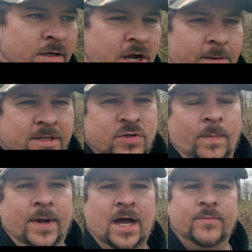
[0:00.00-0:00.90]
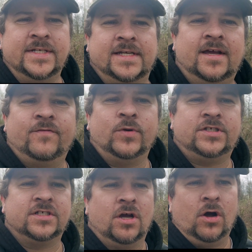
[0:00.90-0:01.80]
Coming up to a part of reserve
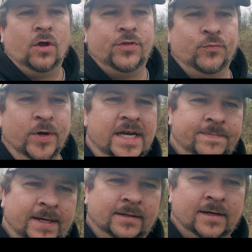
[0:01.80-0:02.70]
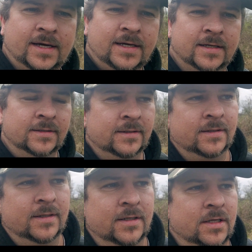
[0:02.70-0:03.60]
which is called the Reed Bed Lake,
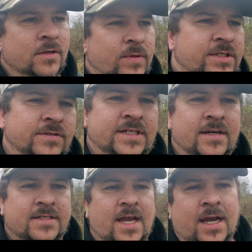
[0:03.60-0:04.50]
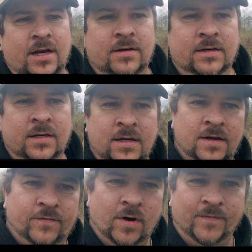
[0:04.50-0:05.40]
which you'll see in a second
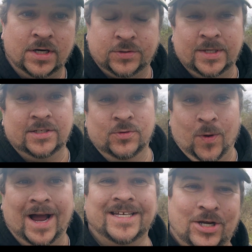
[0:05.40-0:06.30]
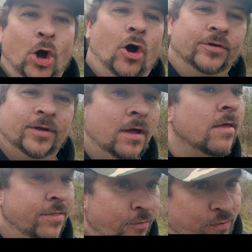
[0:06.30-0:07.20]
for obvious reasons why it's called
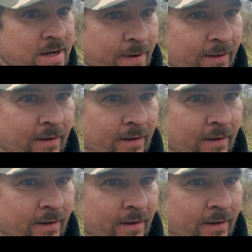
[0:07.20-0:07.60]
the Reed Bed